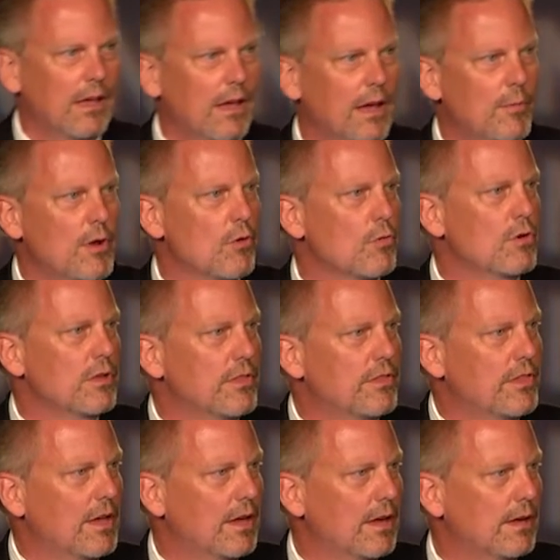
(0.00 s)
I'm here
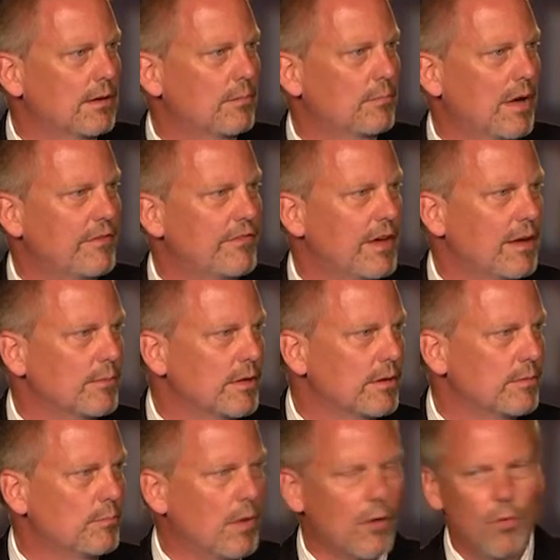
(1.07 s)
with uh, my family,
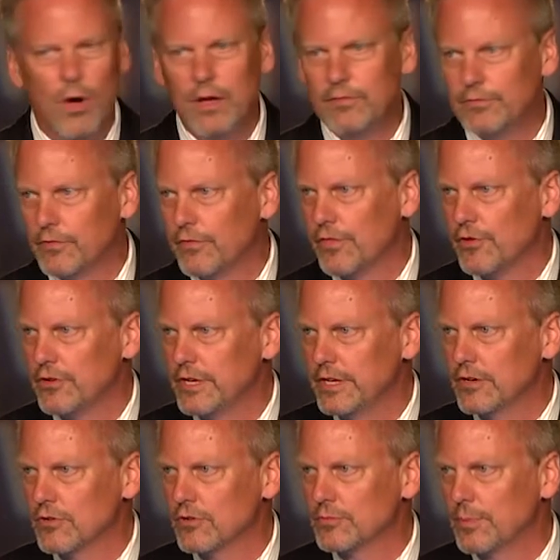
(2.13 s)
my wife of 30
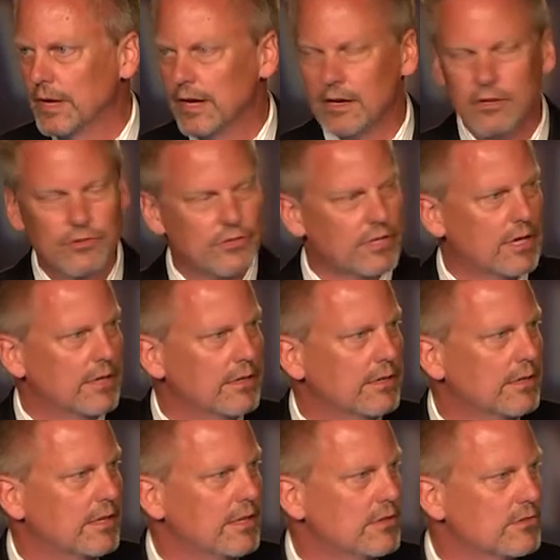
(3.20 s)
years, my youngest son
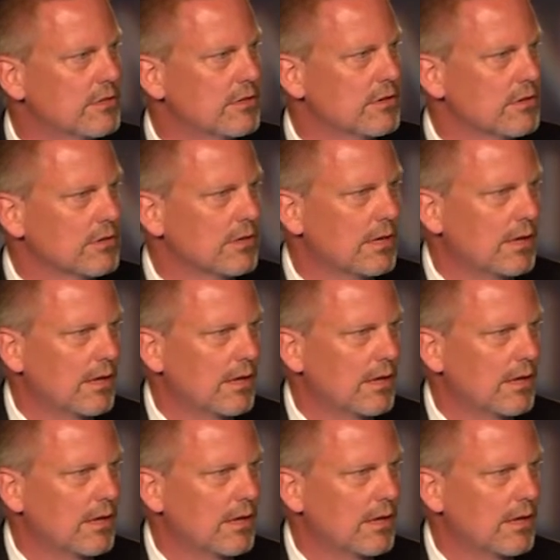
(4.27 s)
is here,